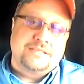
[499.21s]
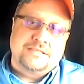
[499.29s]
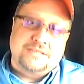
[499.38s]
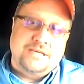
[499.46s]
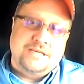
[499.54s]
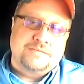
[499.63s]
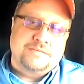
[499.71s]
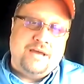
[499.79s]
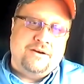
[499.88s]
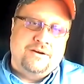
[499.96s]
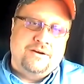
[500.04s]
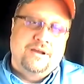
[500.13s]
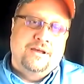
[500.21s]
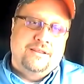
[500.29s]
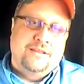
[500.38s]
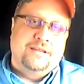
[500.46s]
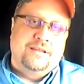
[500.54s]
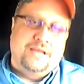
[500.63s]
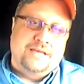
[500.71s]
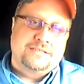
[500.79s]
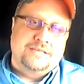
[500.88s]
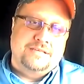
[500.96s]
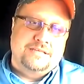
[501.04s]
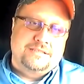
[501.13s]
is better than the
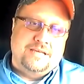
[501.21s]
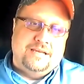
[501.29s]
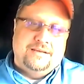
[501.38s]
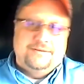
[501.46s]
SEC.